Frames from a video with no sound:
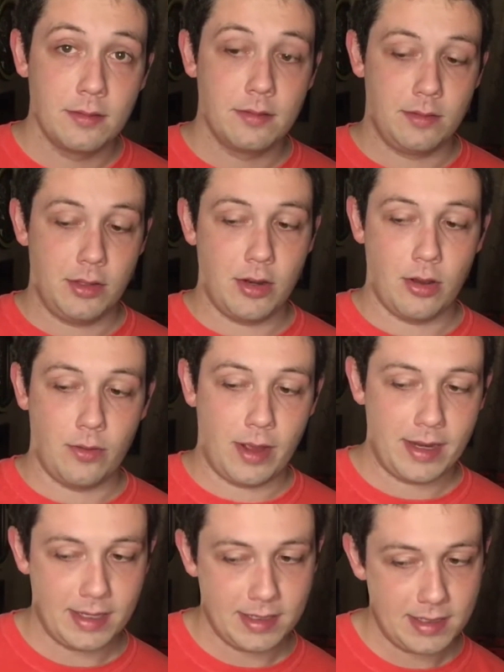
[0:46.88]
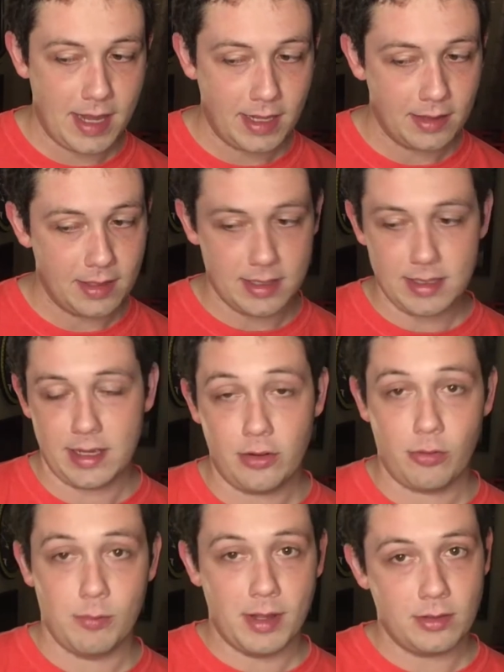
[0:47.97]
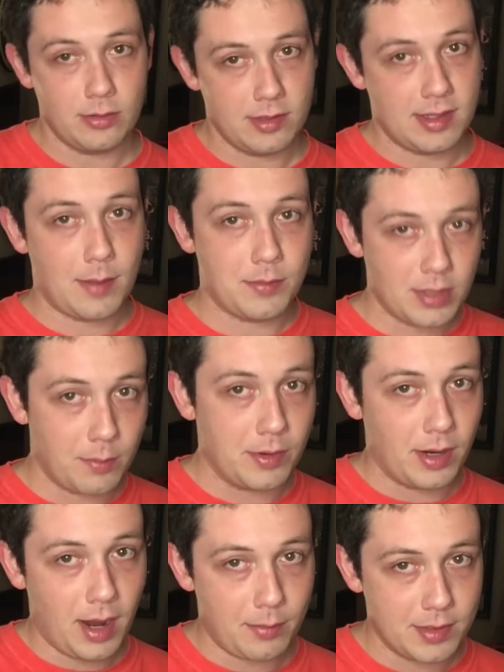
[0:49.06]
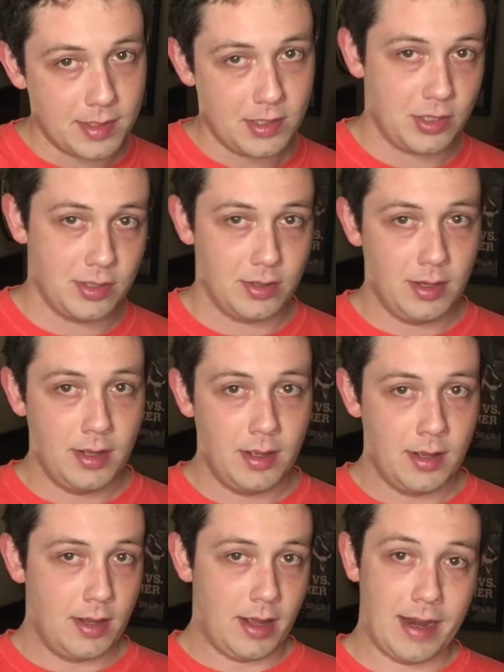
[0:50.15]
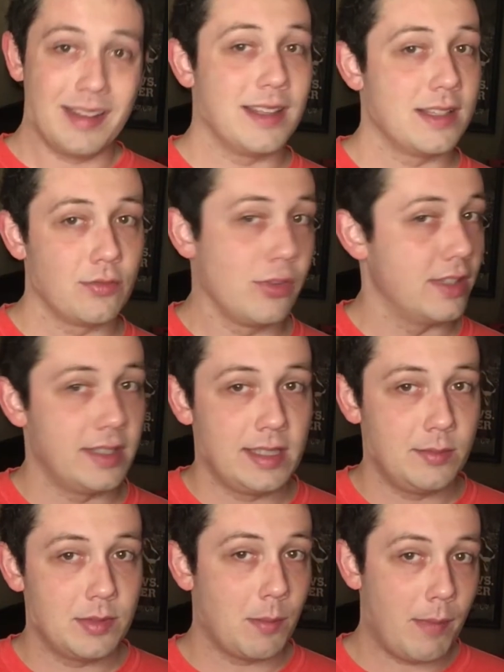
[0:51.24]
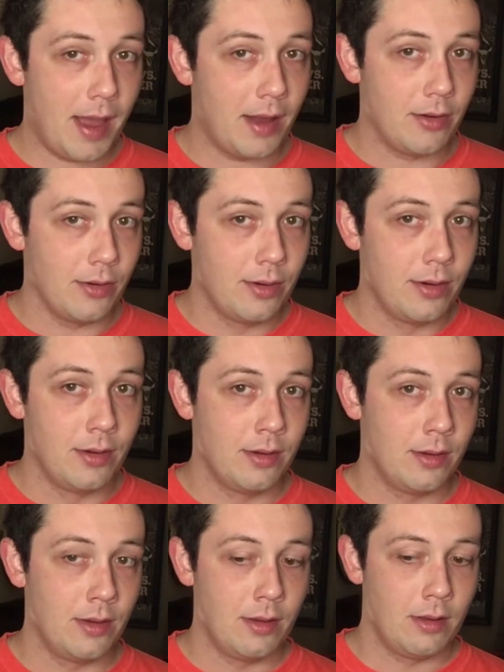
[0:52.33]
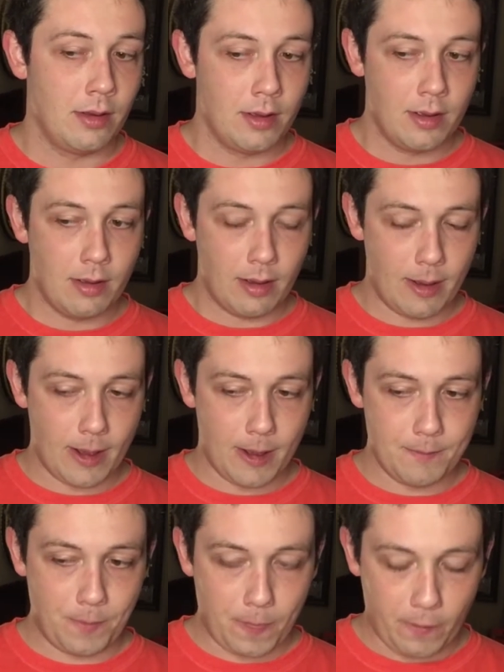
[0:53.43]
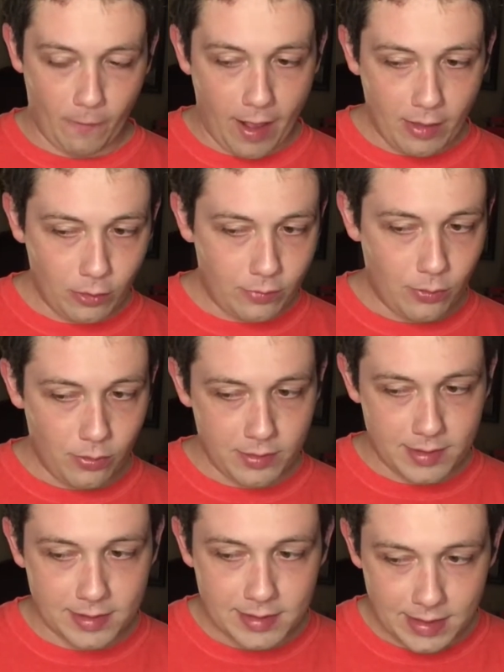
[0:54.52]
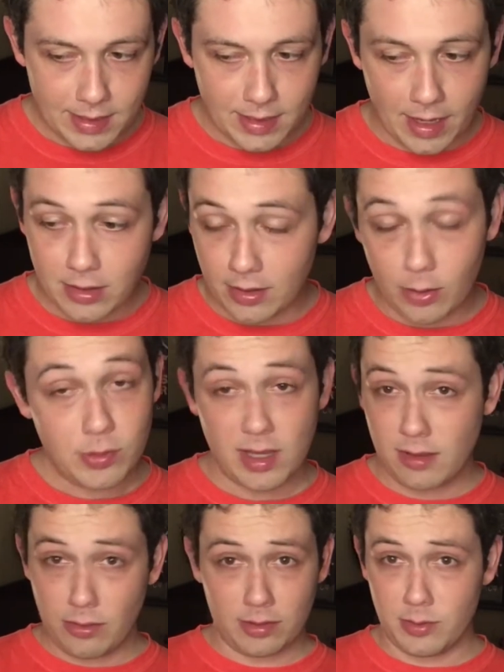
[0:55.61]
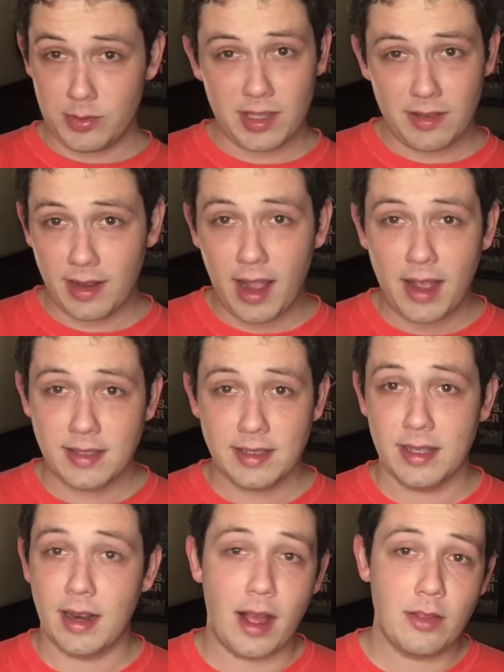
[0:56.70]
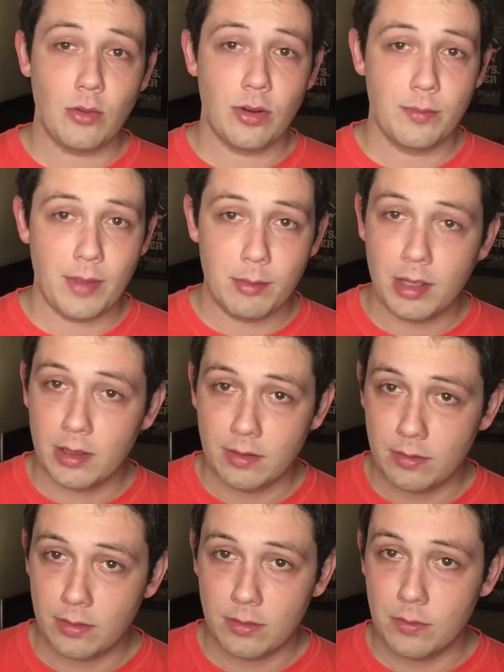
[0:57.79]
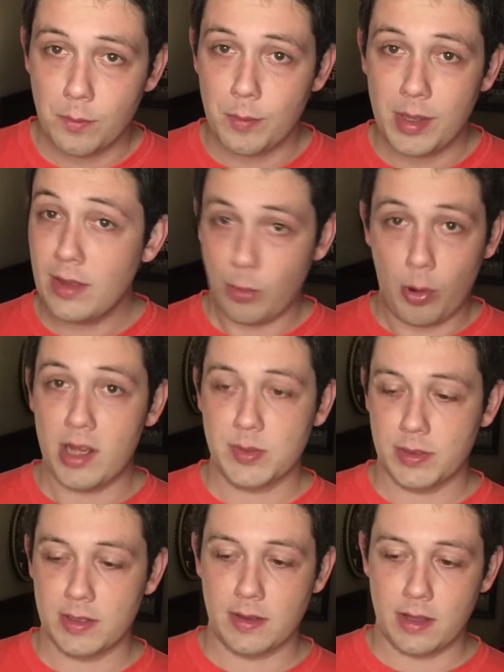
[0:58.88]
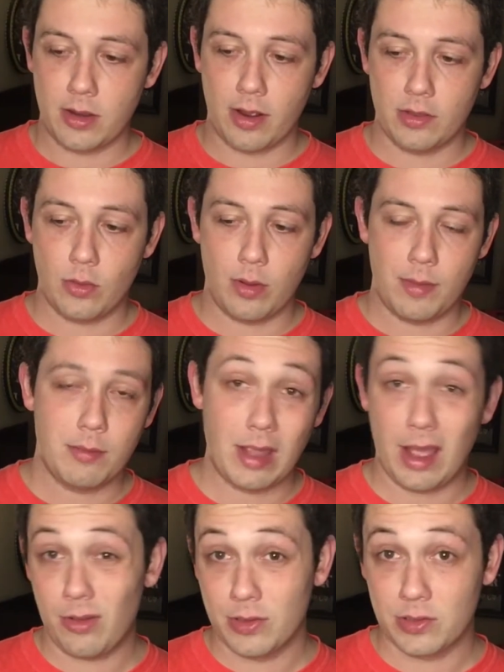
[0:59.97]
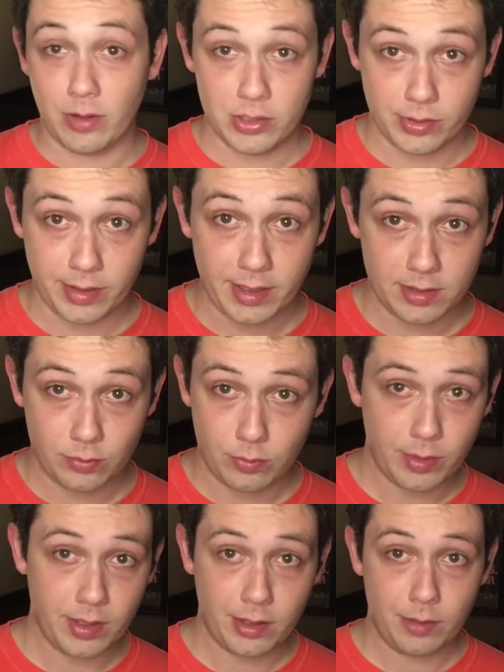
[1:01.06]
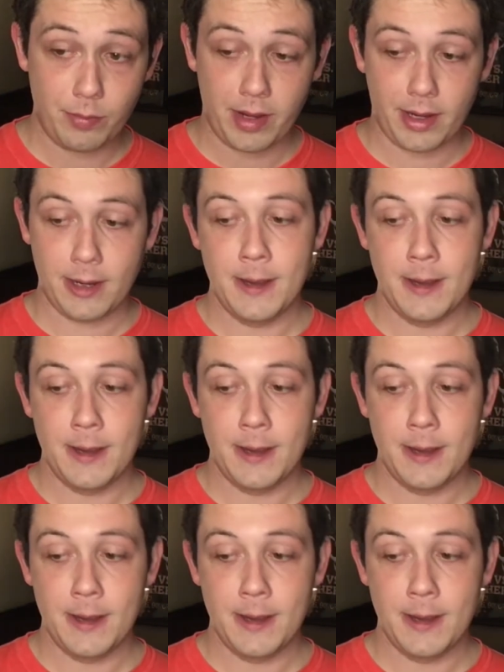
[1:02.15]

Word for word: you know, and he's taking these incremental steps up in competition, and it doesn't really seem to matter. Um, so I look forward to seeing, and there was a look, there was other guys that I thought maybe could be the prospect of the year. I thought maybe Elvis Rodriguez would be a good pick.